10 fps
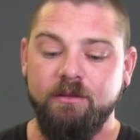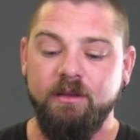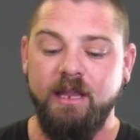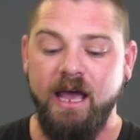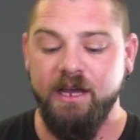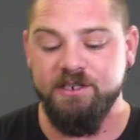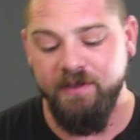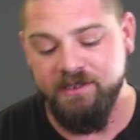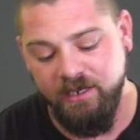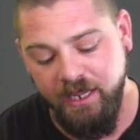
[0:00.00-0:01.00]
large
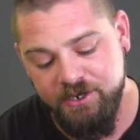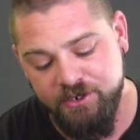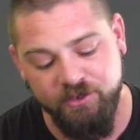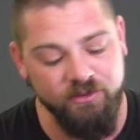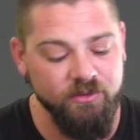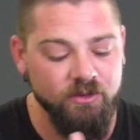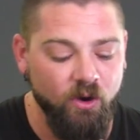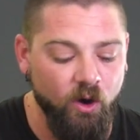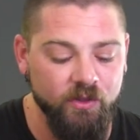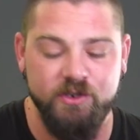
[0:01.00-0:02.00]
ventilation
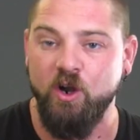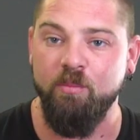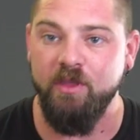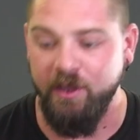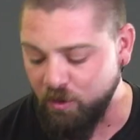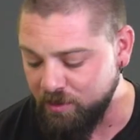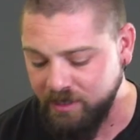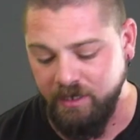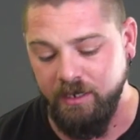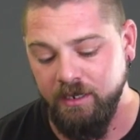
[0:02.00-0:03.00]
on the top of the helmet
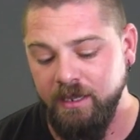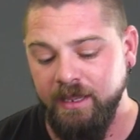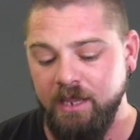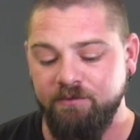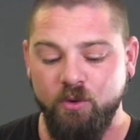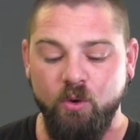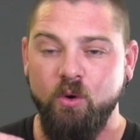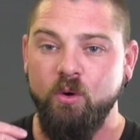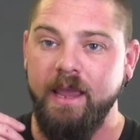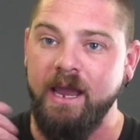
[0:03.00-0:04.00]
here, if
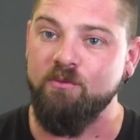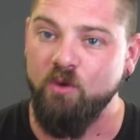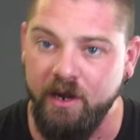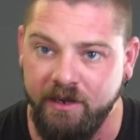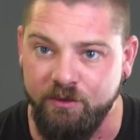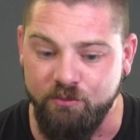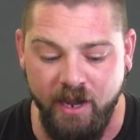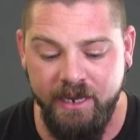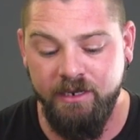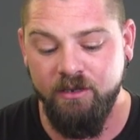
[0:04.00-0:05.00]
you're out riding in the
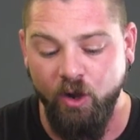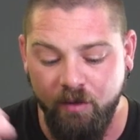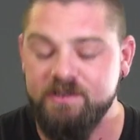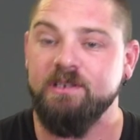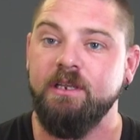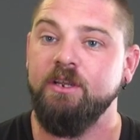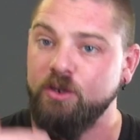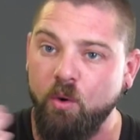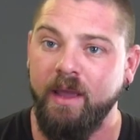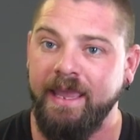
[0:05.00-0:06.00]
rain, obviously
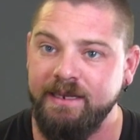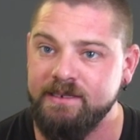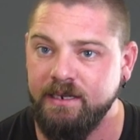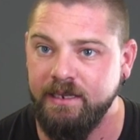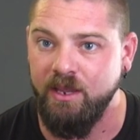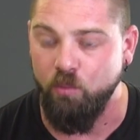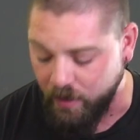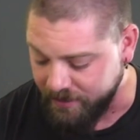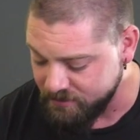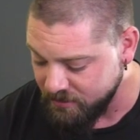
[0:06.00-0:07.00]
your head is going to get
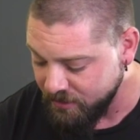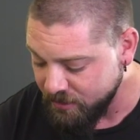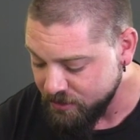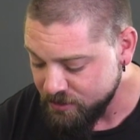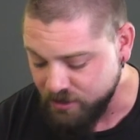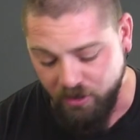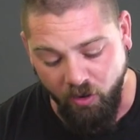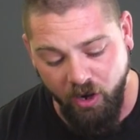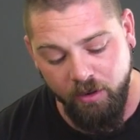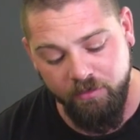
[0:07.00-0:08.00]
wet. So
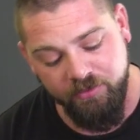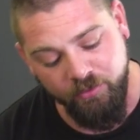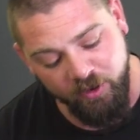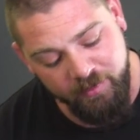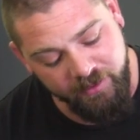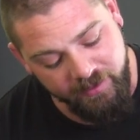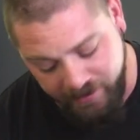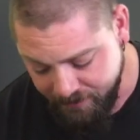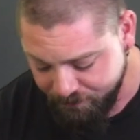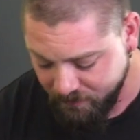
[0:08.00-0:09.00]
Airoh have thought about
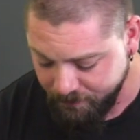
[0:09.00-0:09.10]
that,